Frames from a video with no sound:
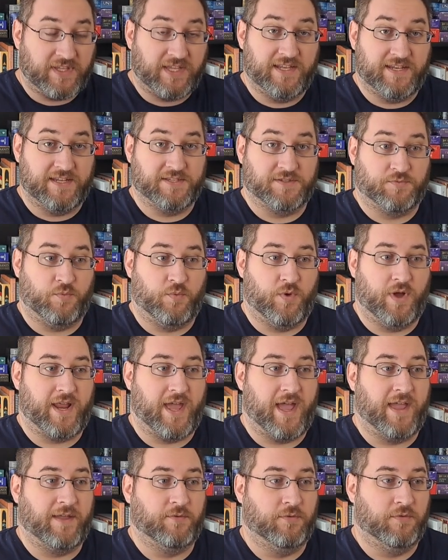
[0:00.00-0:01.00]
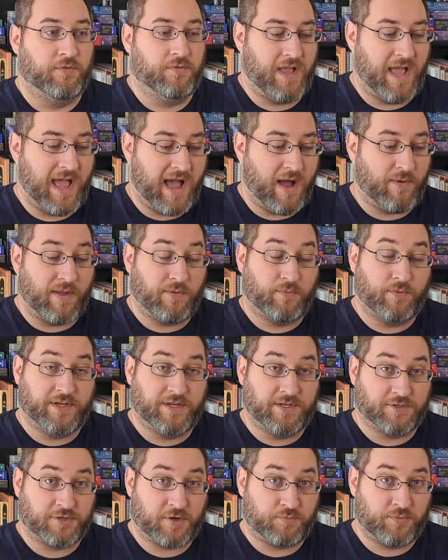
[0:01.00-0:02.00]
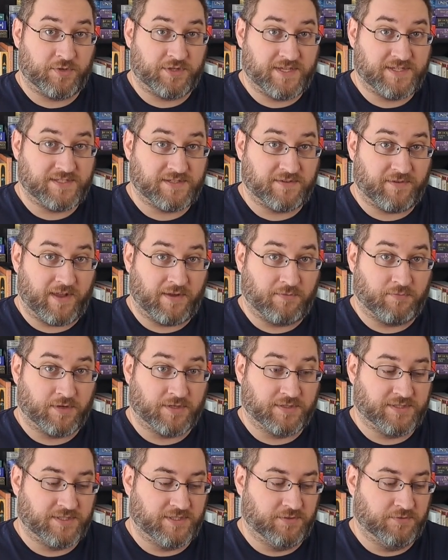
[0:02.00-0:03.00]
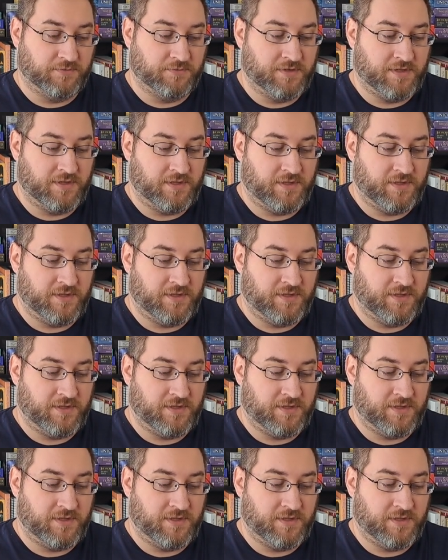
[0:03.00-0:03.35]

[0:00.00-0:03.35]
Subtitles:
it is how I would interpret this if I were to